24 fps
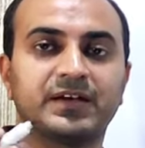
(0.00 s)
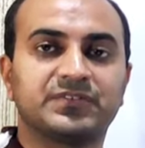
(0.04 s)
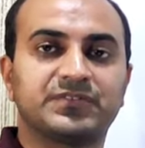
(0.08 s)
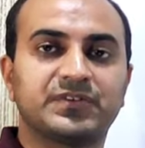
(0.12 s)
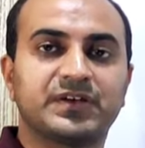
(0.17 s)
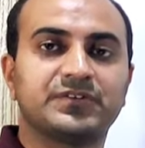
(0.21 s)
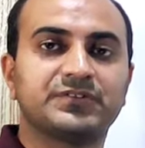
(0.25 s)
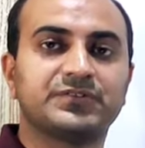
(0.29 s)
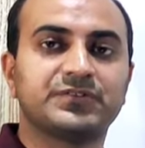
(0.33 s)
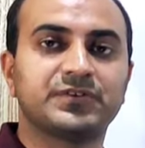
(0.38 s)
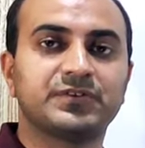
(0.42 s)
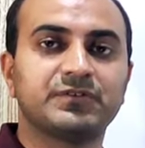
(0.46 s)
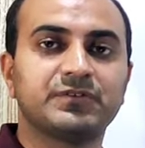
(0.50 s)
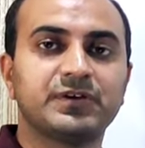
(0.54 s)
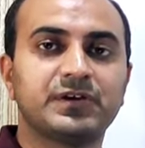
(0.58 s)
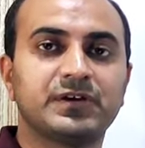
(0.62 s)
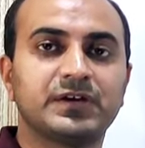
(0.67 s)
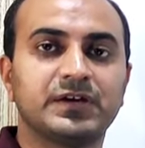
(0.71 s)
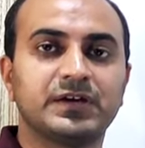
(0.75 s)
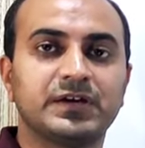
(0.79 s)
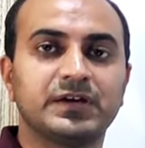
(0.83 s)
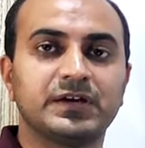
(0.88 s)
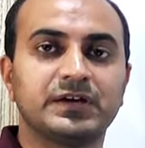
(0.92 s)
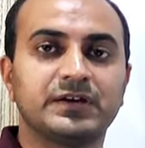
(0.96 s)
excessive
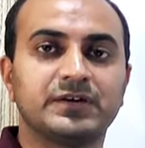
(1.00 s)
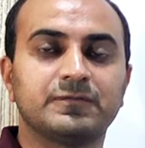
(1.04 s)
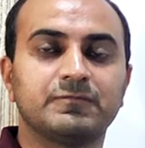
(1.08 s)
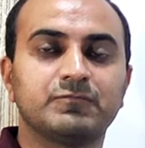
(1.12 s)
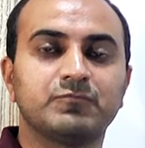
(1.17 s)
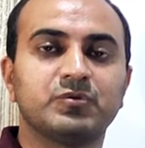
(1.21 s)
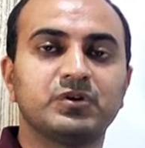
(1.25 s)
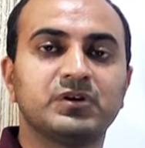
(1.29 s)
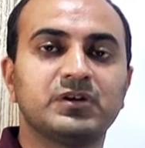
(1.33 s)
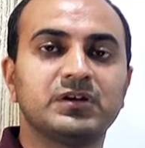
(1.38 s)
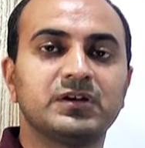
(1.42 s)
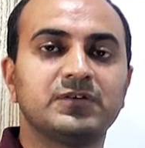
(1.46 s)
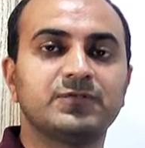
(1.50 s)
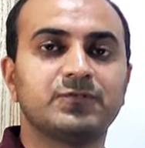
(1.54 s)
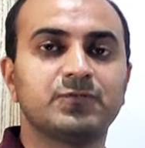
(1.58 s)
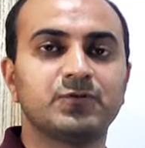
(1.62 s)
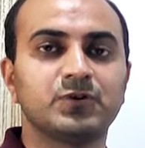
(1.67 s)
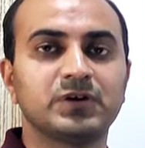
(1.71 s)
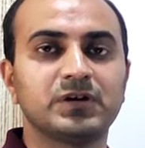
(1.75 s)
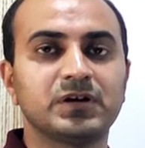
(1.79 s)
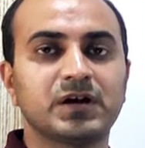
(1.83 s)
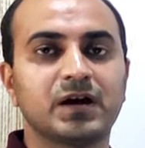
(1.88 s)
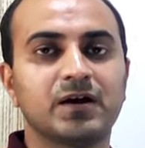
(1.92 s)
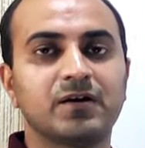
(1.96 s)
heat mean if
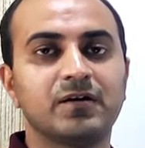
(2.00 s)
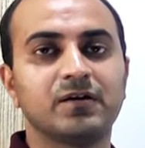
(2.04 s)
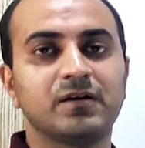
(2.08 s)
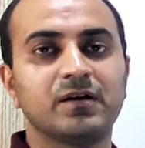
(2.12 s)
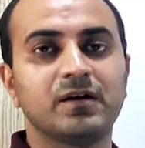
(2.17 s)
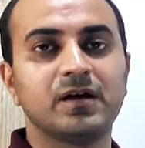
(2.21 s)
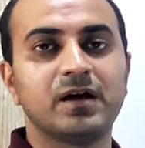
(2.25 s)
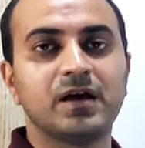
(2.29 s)
we uh,